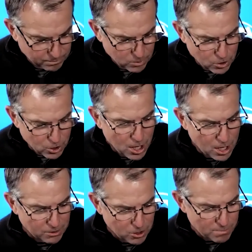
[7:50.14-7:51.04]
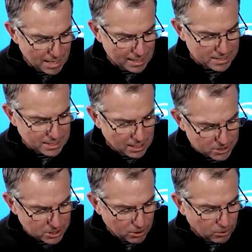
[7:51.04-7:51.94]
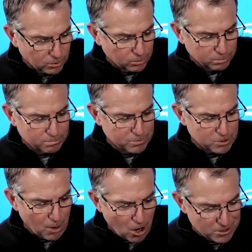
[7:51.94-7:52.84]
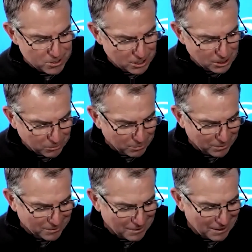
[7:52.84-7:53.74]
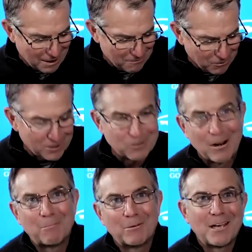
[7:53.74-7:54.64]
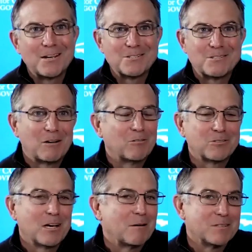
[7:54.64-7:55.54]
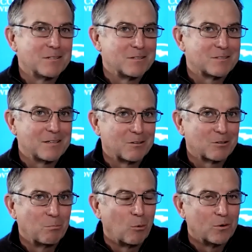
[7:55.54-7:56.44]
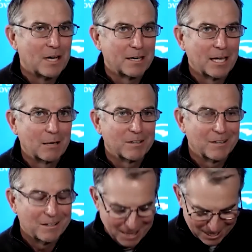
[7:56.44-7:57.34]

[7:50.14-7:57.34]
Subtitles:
You make it sound so small and simple, but I've read your application several times, and it's more dynamic than that.